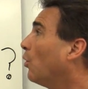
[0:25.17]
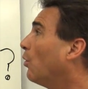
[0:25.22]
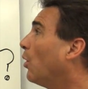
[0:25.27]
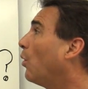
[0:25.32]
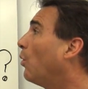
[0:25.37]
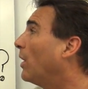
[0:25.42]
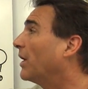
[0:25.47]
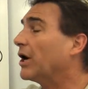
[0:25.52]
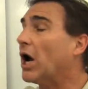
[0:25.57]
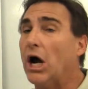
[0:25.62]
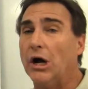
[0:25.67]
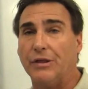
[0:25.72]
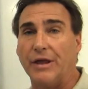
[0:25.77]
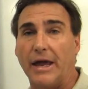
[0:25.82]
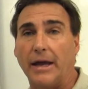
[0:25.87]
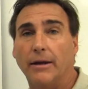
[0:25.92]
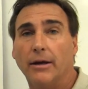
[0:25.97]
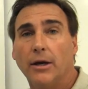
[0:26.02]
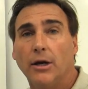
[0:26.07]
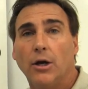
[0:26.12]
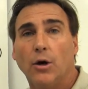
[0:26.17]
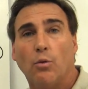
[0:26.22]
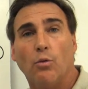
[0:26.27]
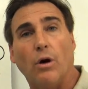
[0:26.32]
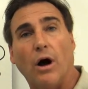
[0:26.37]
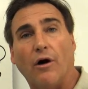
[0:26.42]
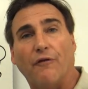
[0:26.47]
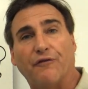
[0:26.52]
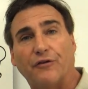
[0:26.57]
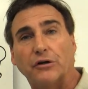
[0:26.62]
Well, what are they?
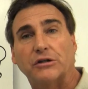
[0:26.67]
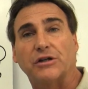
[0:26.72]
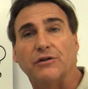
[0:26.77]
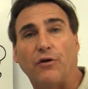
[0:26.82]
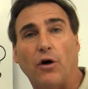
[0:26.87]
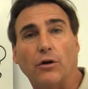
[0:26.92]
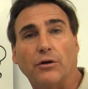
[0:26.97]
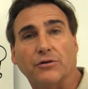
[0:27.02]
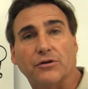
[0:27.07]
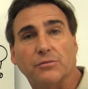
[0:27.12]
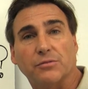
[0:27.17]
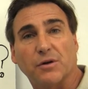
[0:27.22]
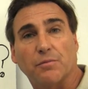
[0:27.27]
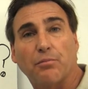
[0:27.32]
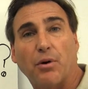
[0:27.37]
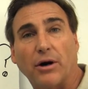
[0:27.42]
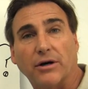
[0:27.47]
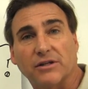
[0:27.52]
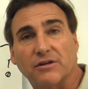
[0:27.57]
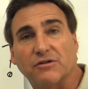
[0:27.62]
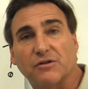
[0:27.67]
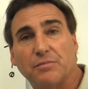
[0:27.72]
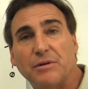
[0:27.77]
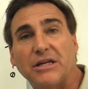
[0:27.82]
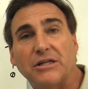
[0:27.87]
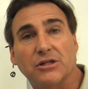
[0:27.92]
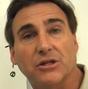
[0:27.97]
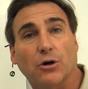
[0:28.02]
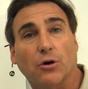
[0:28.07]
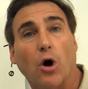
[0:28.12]
Well, first of all, in terms of parts of speech,